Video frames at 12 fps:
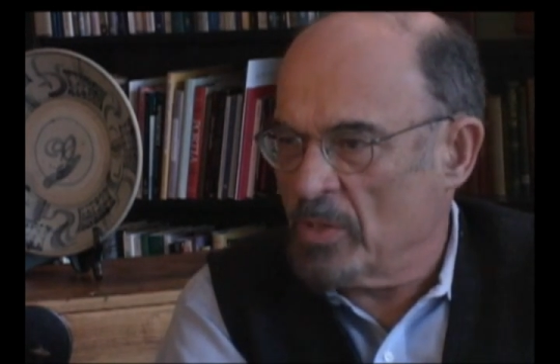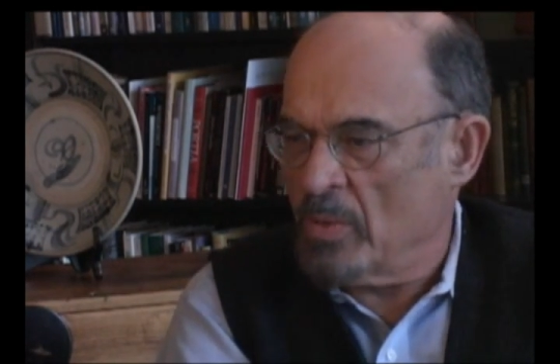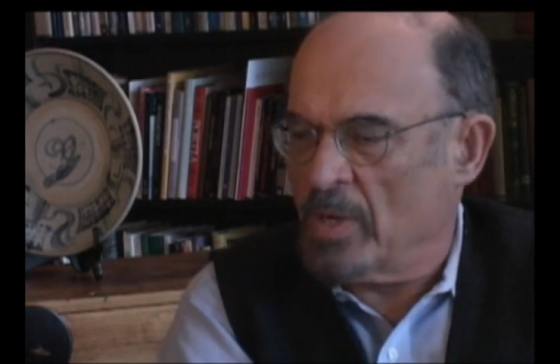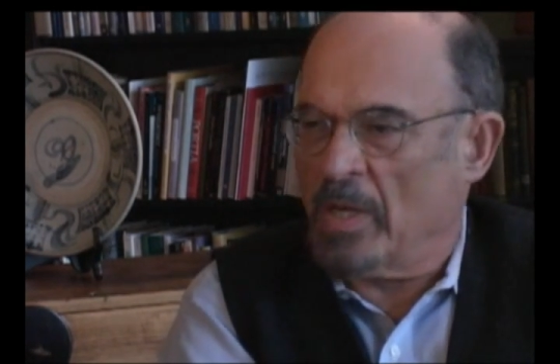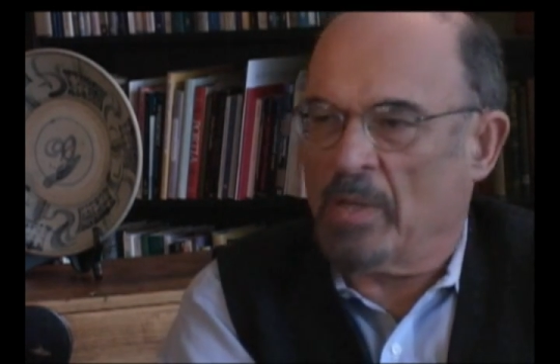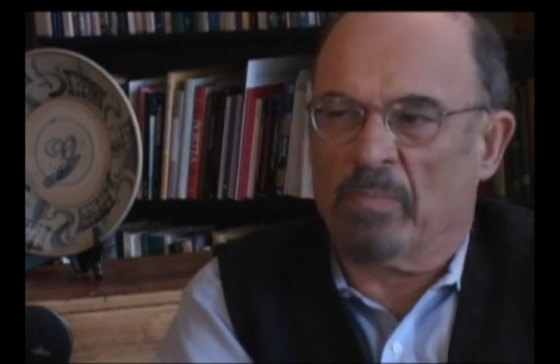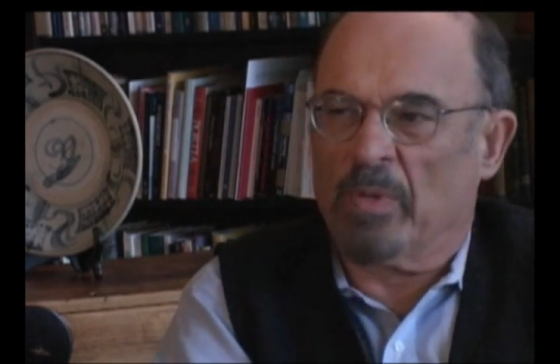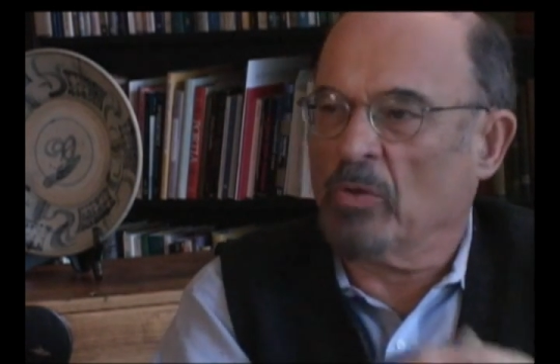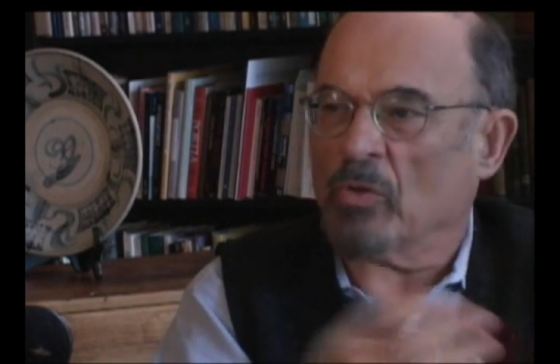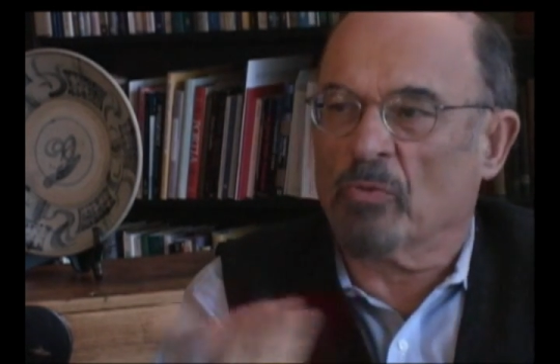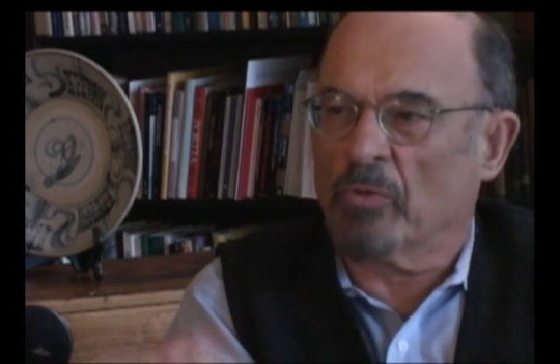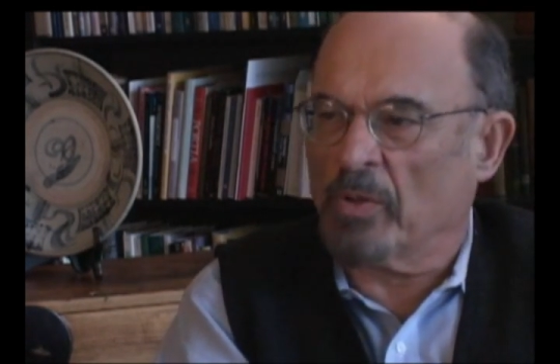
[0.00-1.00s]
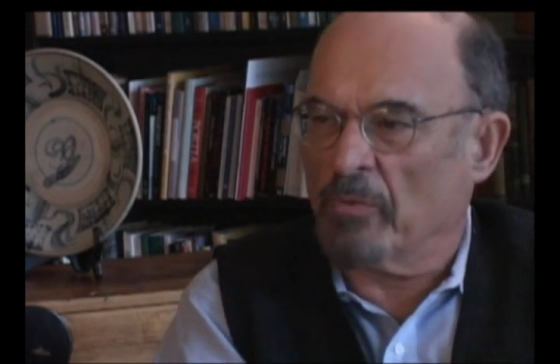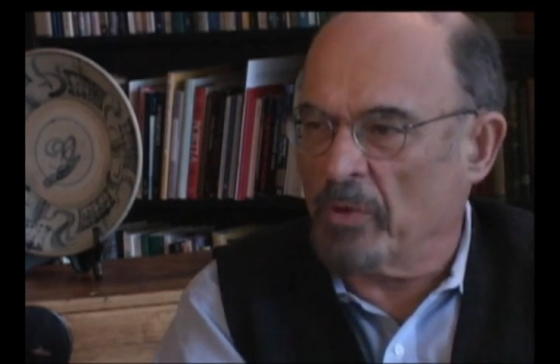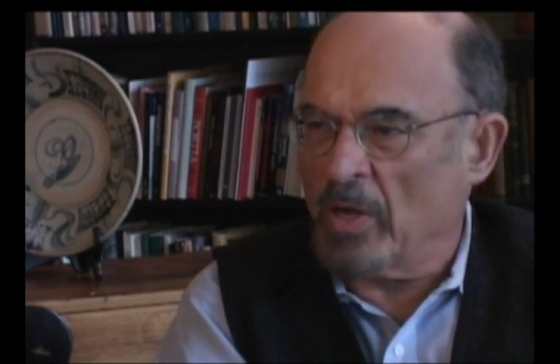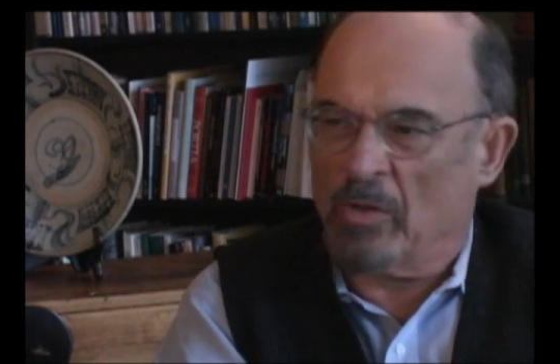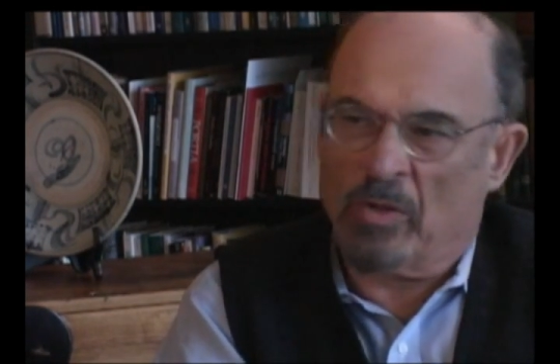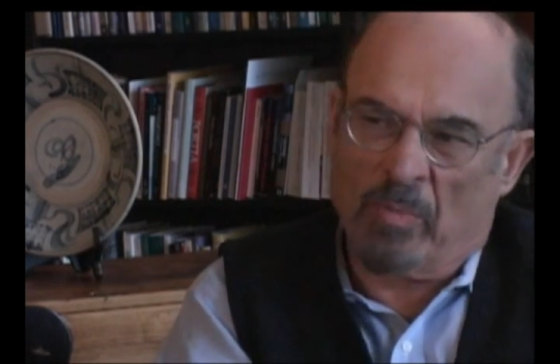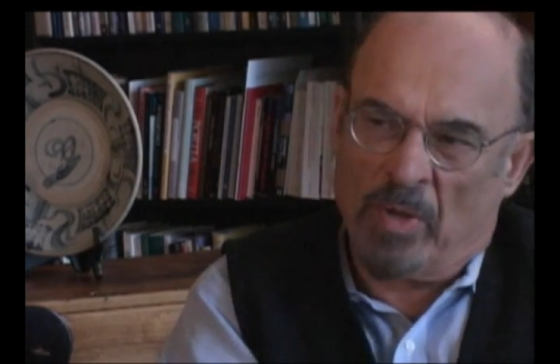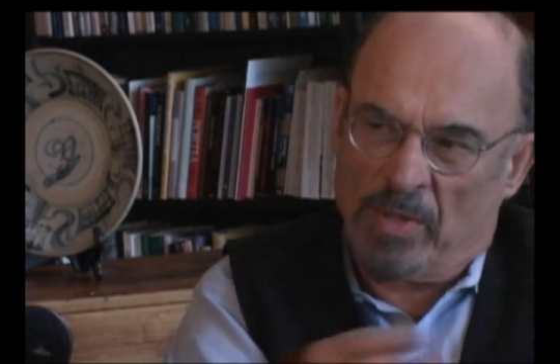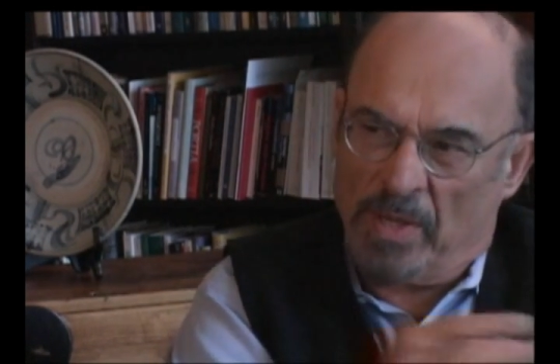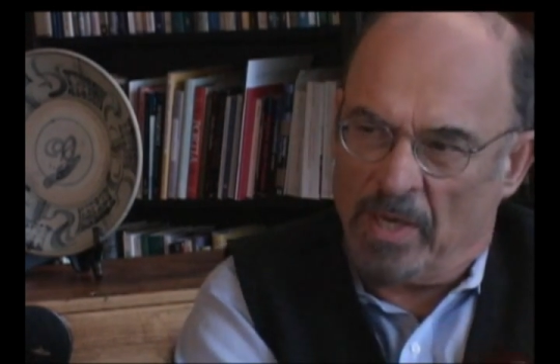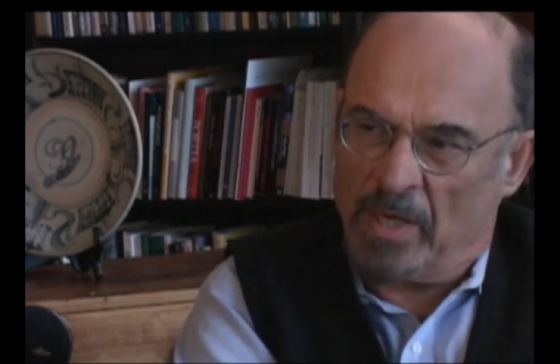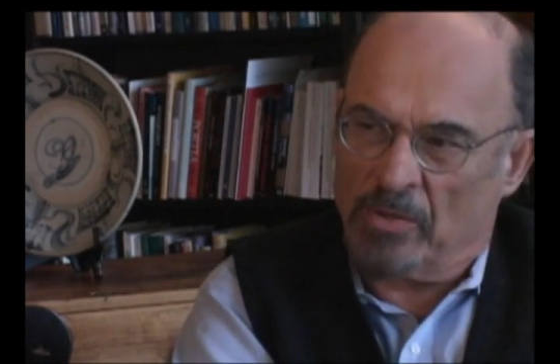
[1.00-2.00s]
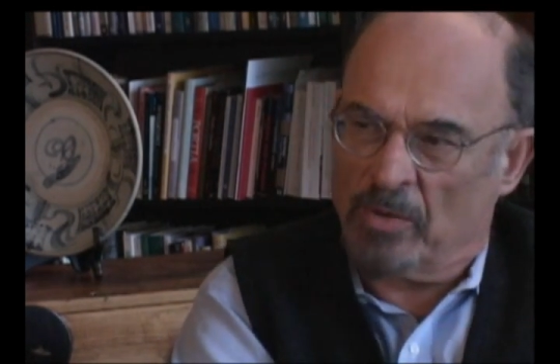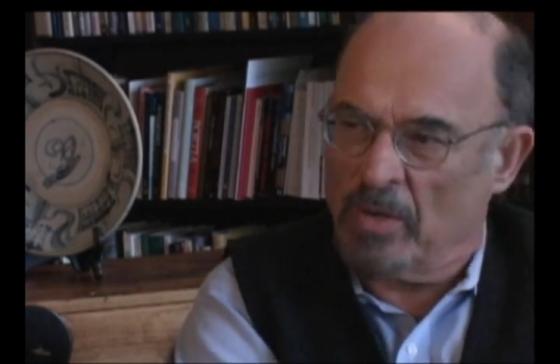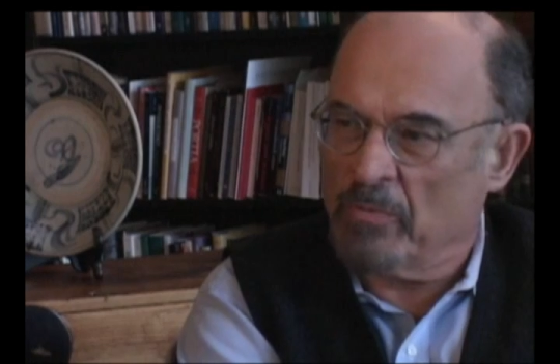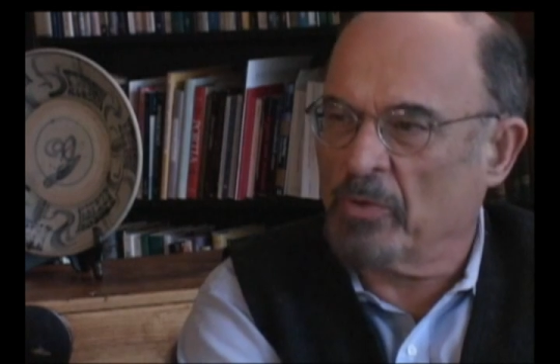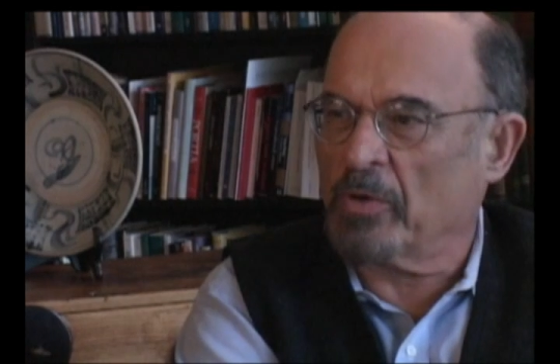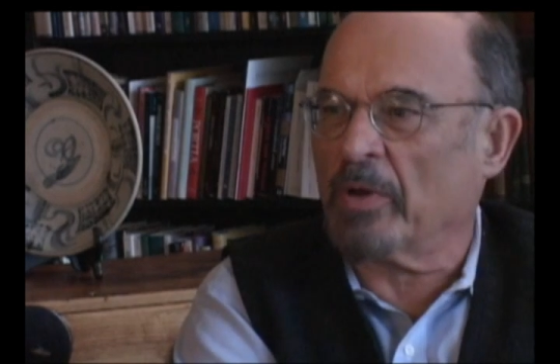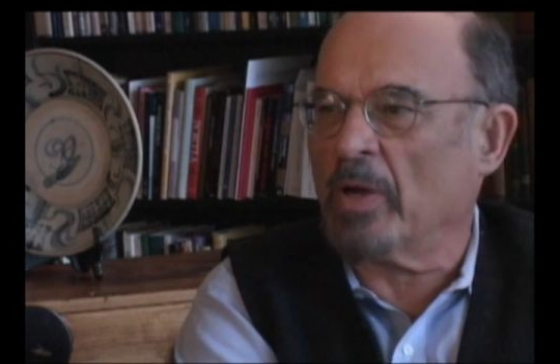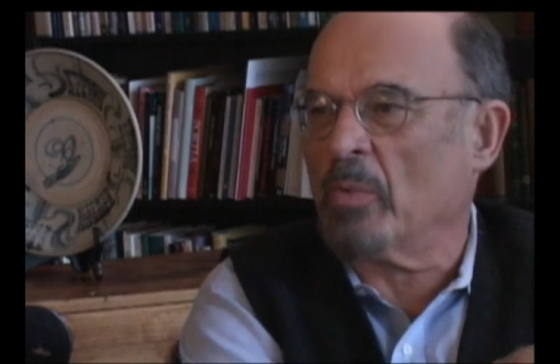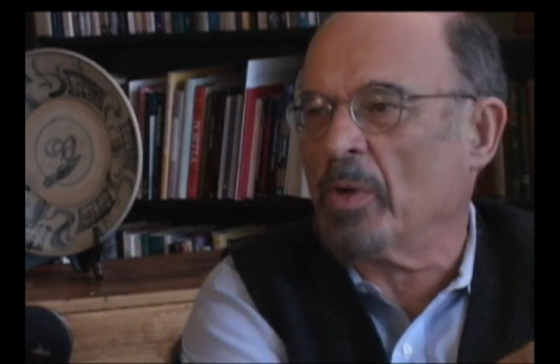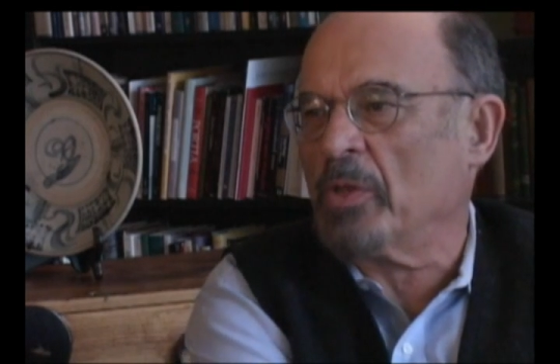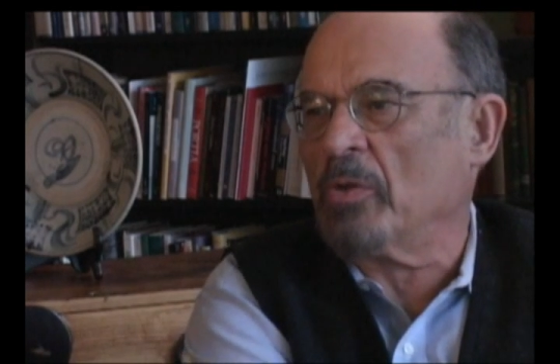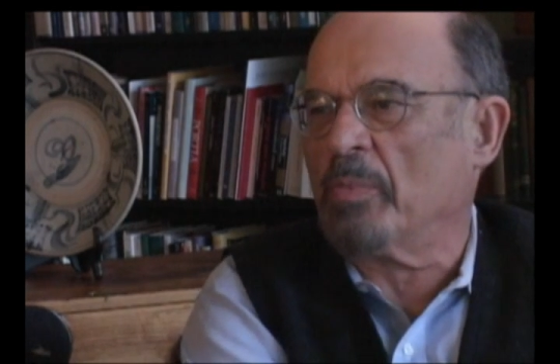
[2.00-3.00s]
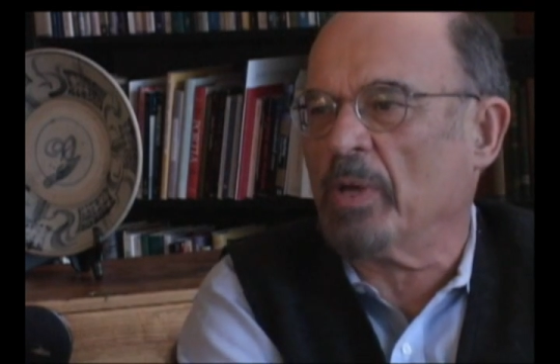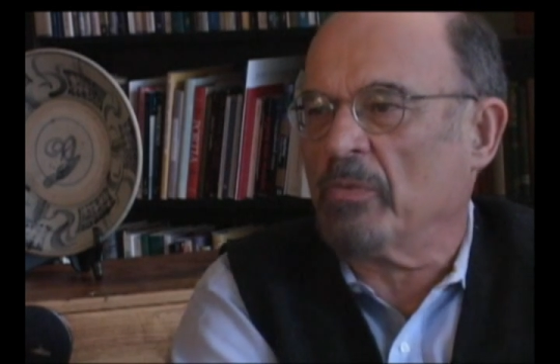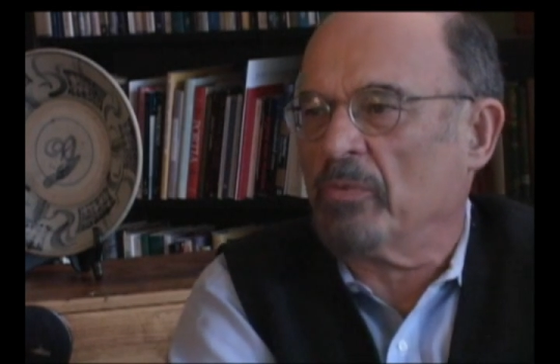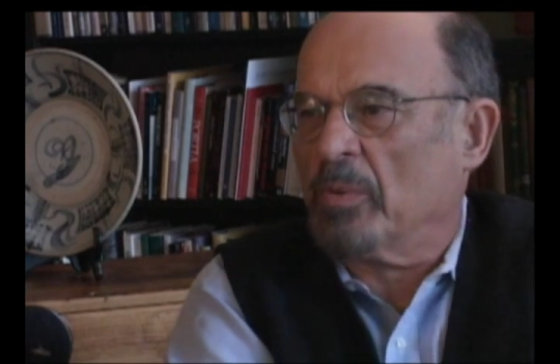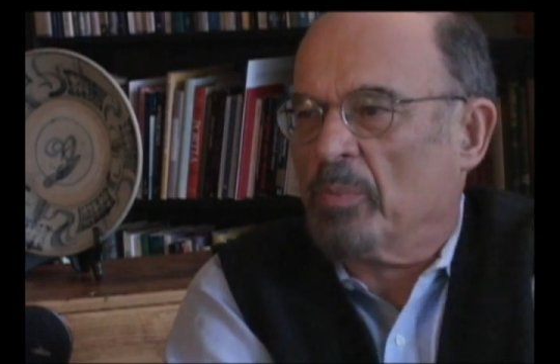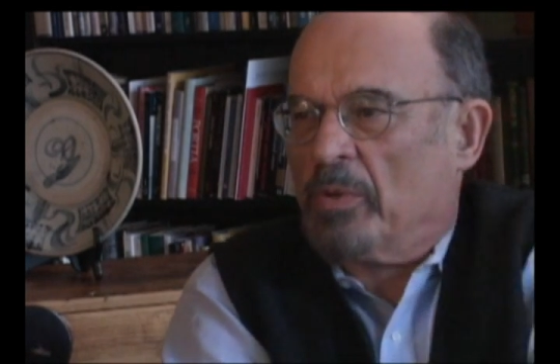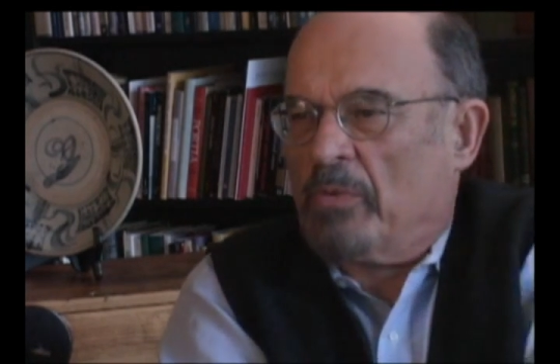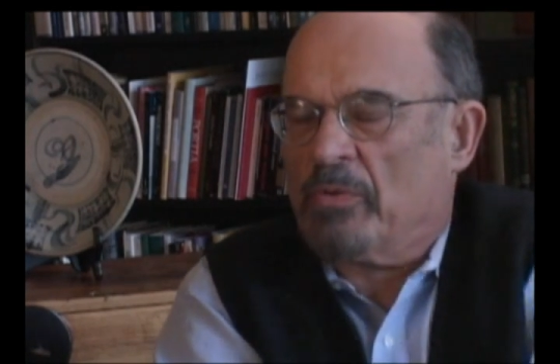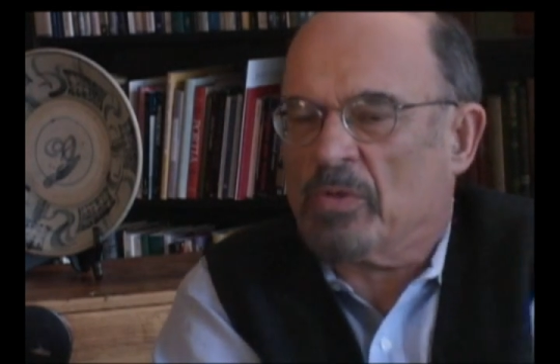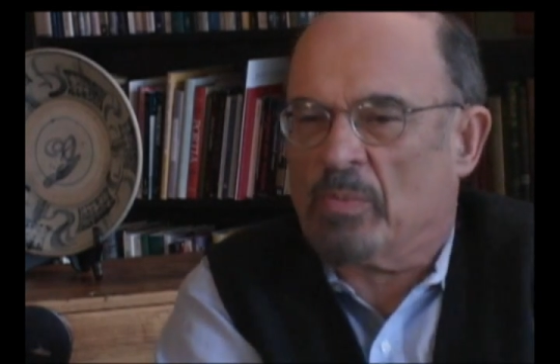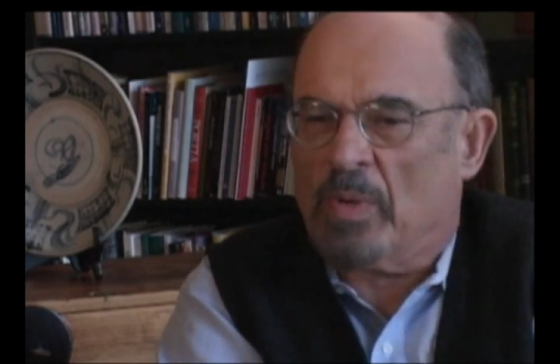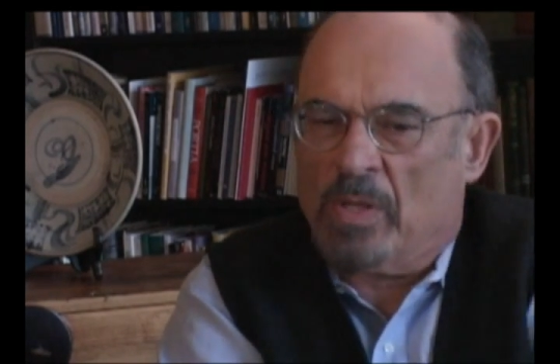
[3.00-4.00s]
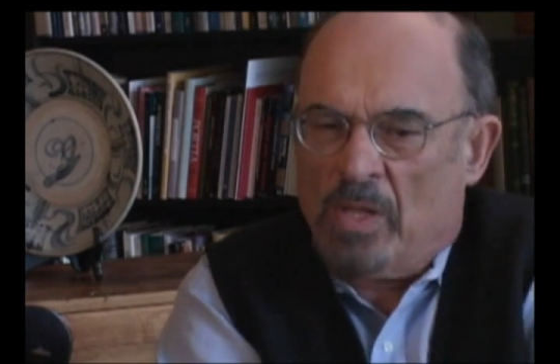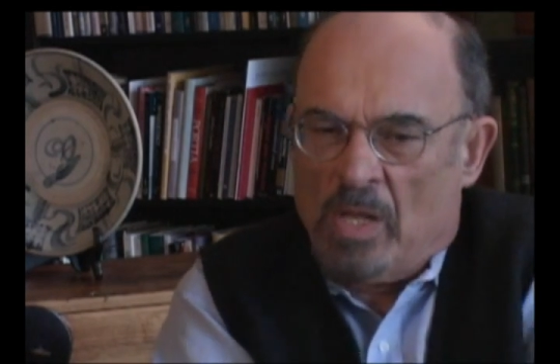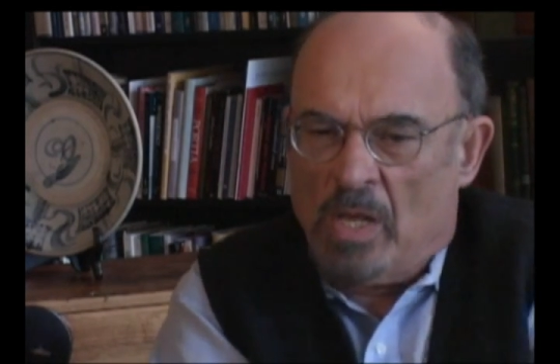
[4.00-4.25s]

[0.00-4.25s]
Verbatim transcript: When I bill you for the following month, I got to try and figure out whether you paid for the previous month.